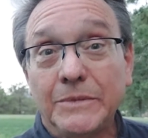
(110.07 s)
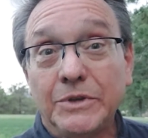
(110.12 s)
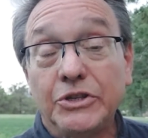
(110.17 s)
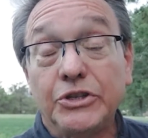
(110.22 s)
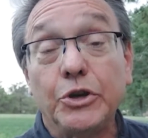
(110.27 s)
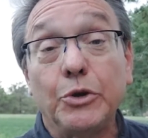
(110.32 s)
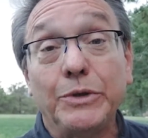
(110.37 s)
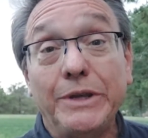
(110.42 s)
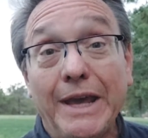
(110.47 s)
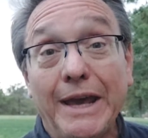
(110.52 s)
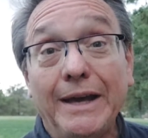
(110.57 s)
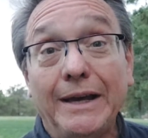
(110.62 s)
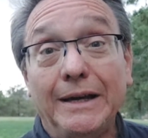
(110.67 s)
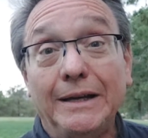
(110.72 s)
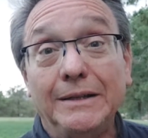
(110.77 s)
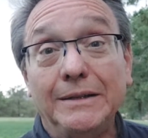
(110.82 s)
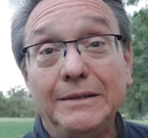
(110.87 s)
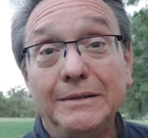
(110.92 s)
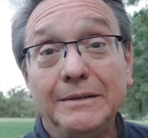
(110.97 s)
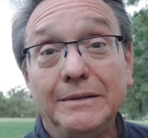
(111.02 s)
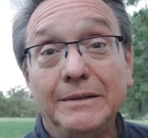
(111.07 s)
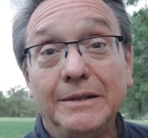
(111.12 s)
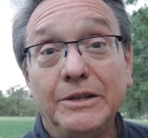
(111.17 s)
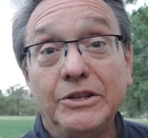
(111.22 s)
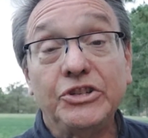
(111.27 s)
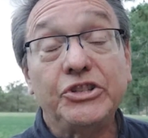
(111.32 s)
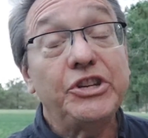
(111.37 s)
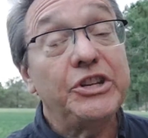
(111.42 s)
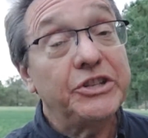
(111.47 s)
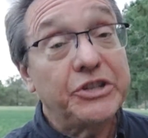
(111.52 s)
So yeah,
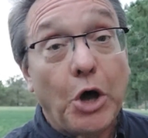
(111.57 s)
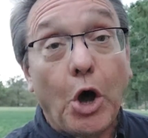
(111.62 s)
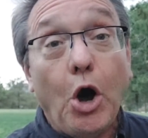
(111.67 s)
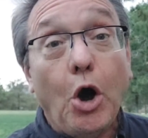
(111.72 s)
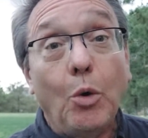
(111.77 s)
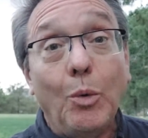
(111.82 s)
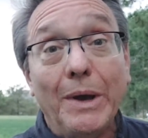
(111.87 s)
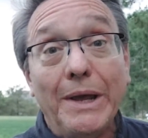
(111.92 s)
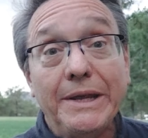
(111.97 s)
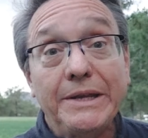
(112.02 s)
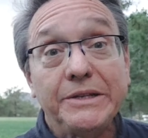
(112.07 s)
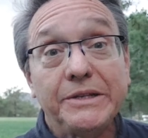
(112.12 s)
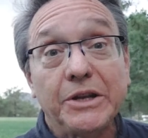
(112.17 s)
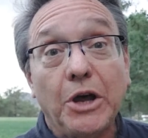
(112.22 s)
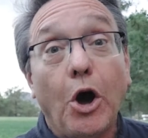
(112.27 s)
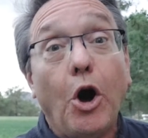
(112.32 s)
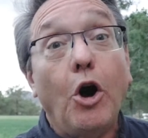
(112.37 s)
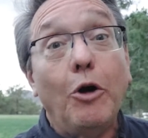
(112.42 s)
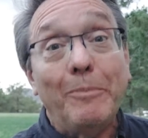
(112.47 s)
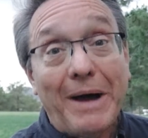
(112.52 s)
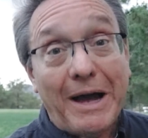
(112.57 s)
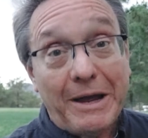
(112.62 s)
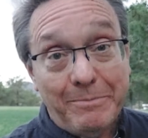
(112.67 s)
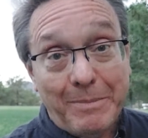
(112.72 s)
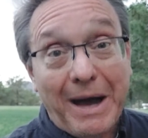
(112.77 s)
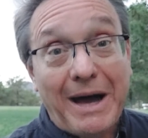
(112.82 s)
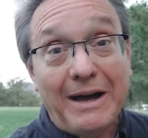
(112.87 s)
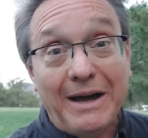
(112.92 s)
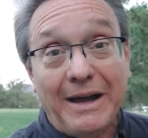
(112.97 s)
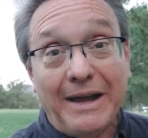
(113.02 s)
she's always on my
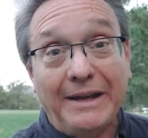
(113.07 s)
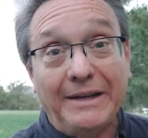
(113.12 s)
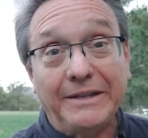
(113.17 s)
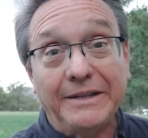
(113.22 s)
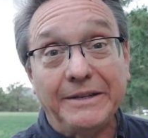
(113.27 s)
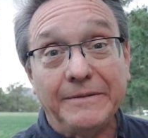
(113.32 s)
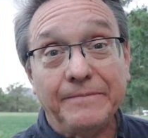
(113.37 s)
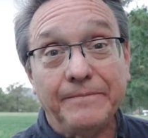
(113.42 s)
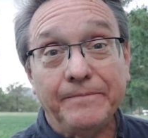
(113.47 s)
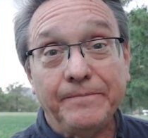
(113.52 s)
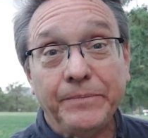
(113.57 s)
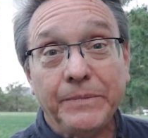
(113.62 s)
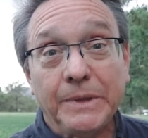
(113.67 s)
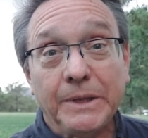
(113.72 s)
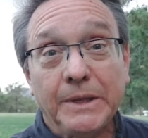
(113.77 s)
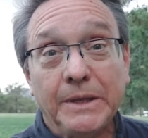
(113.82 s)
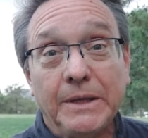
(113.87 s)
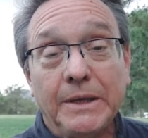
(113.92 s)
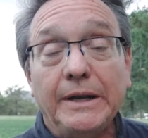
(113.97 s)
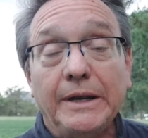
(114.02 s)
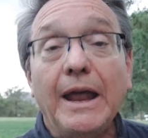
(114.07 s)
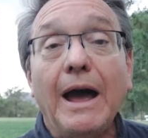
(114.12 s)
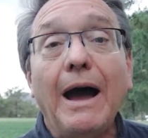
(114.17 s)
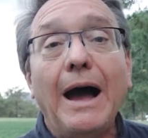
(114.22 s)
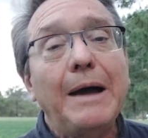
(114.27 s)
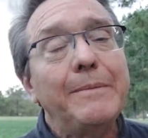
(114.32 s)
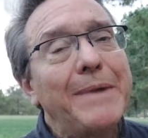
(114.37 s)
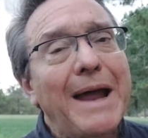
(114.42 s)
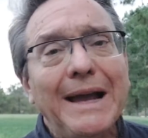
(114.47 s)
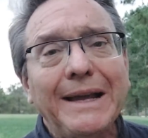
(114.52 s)
mind. Now,
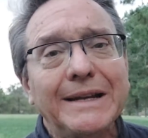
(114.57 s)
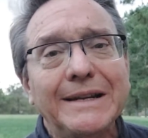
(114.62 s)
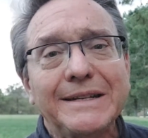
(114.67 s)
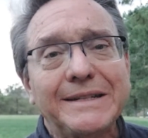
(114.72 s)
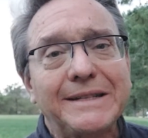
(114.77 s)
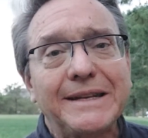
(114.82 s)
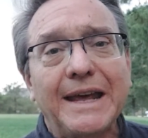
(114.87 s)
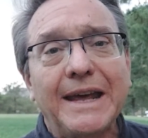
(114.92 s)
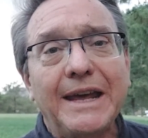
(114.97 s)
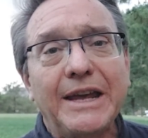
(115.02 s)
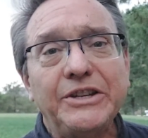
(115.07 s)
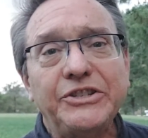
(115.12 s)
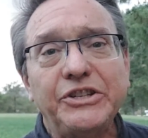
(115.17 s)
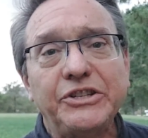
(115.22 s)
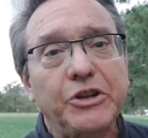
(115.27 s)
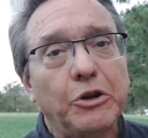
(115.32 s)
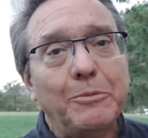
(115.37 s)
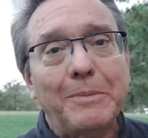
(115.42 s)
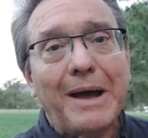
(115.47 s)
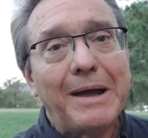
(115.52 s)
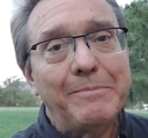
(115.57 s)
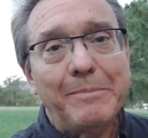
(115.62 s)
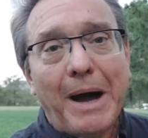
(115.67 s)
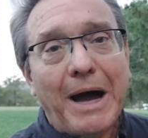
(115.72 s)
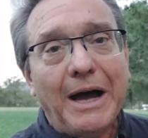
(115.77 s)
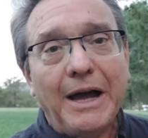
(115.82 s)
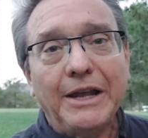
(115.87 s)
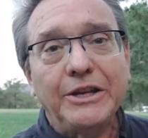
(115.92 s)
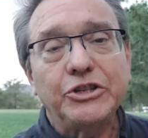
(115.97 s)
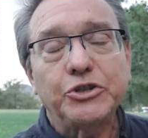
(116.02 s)
I'm not going to say she's on my
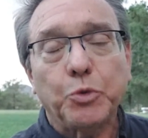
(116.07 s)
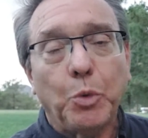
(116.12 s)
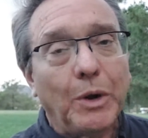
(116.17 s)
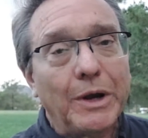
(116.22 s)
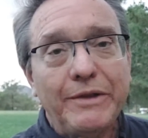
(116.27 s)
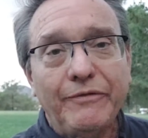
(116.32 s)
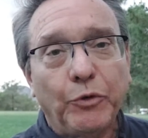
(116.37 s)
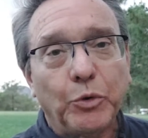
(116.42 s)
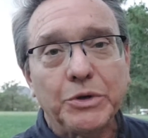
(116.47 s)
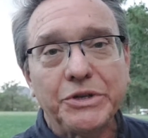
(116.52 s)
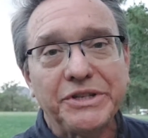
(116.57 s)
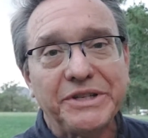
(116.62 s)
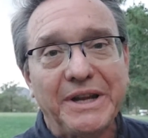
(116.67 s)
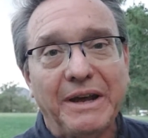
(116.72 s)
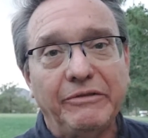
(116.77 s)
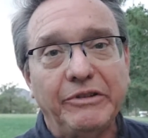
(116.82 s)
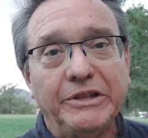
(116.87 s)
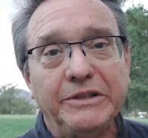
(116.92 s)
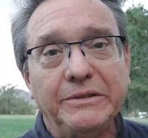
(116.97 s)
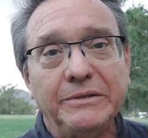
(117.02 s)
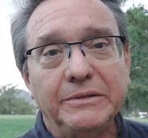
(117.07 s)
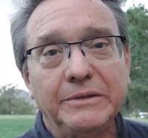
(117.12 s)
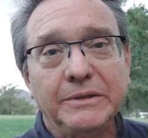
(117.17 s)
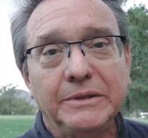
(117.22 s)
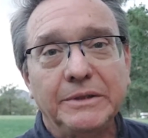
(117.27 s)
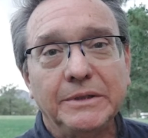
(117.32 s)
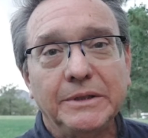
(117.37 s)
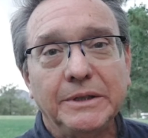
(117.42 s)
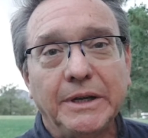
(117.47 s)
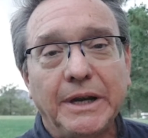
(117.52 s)
mind
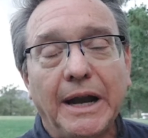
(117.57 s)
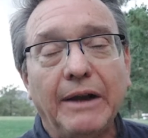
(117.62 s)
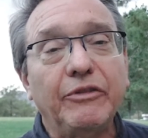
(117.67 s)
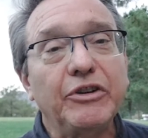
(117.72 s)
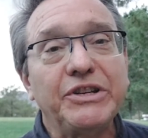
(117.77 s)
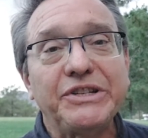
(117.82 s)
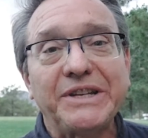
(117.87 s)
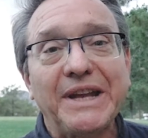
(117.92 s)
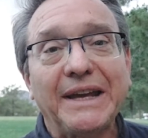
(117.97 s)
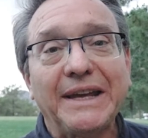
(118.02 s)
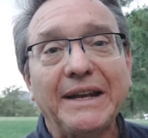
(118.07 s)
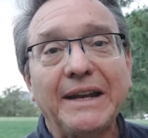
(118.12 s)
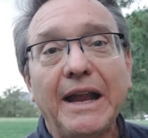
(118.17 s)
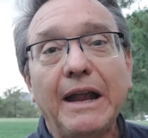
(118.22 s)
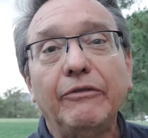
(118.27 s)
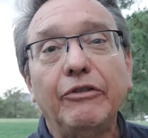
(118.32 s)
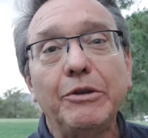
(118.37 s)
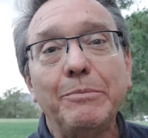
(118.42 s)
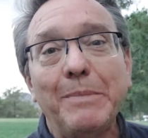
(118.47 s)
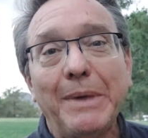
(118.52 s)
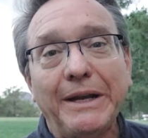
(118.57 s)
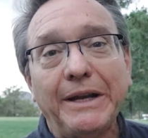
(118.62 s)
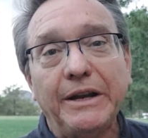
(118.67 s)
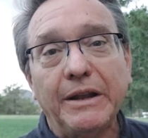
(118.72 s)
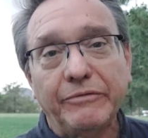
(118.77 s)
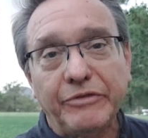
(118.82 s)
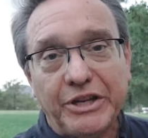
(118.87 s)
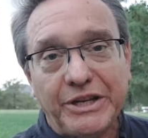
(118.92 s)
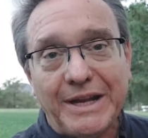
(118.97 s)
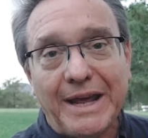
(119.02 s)
24/7, every second, every
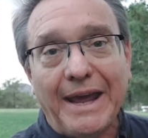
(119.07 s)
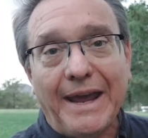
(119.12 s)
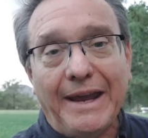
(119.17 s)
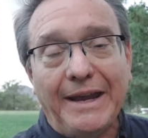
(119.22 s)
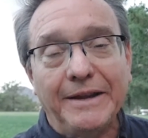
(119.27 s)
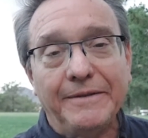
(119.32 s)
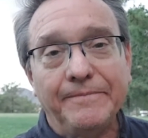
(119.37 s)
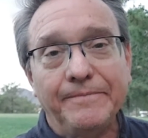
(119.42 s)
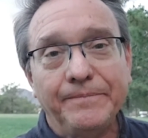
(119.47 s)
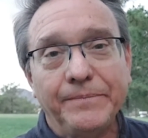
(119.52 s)
minute of the day.